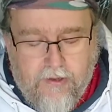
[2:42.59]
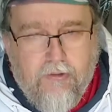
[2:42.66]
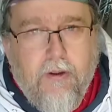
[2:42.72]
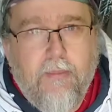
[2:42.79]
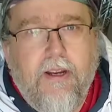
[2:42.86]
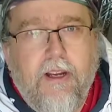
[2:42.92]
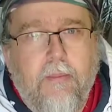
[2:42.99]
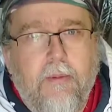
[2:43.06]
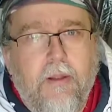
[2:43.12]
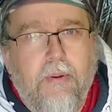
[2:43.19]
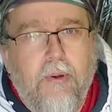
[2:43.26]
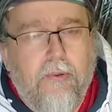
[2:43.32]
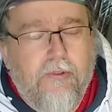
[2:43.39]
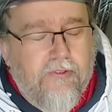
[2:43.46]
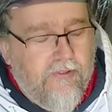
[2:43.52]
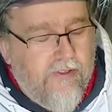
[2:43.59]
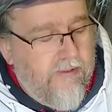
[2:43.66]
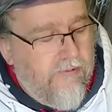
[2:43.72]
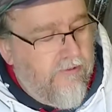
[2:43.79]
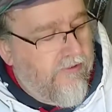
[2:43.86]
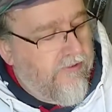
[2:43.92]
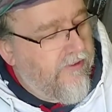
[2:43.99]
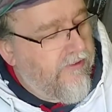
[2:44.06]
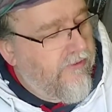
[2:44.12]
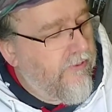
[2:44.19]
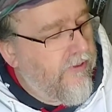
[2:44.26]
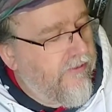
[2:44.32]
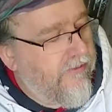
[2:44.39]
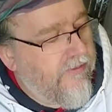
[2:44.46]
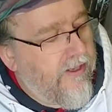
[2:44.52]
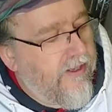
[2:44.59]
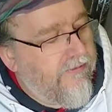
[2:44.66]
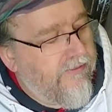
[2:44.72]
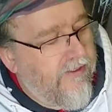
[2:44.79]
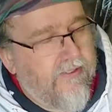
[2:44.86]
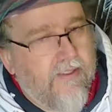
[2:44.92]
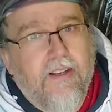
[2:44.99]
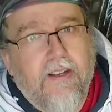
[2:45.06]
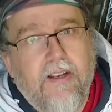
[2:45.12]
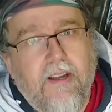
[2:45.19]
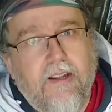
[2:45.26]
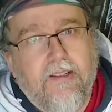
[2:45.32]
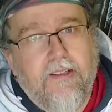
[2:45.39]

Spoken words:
trim a couple of posts out just so it fits in